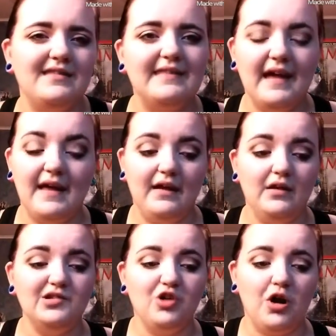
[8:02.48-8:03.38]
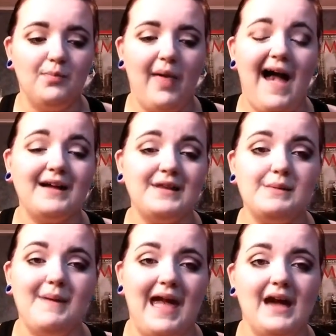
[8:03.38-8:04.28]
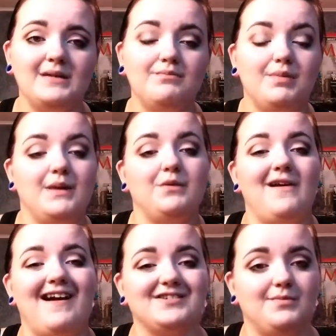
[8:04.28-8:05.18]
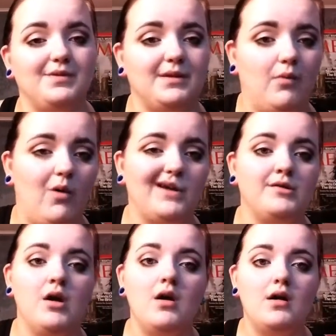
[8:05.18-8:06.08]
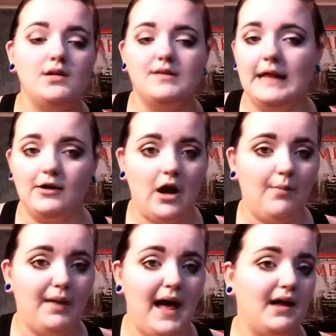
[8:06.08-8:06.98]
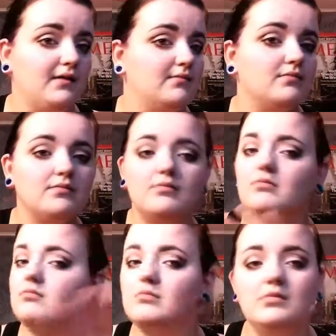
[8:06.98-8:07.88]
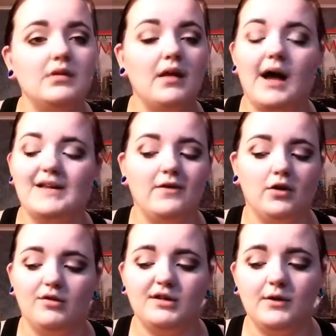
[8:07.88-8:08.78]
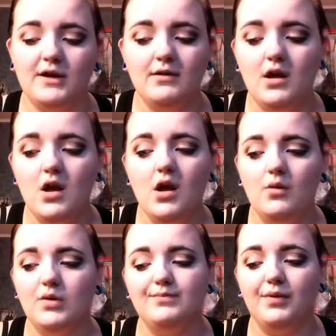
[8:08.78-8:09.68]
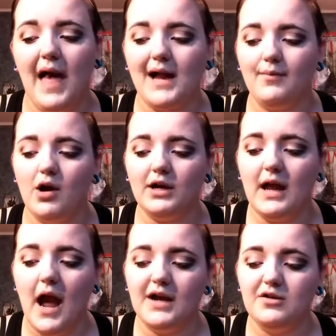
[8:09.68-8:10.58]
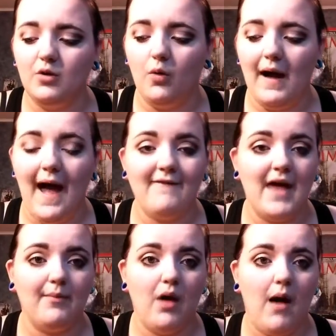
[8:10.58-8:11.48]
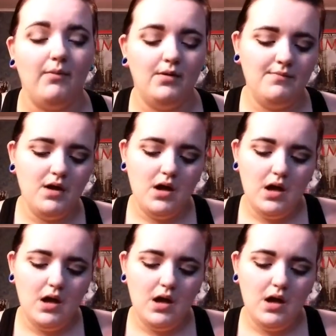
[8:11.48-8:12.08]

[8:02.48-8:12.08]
they look black in the pan, but then when you actually put them on, they are not black. Not even close to it. With Black Market, I don't have that problem.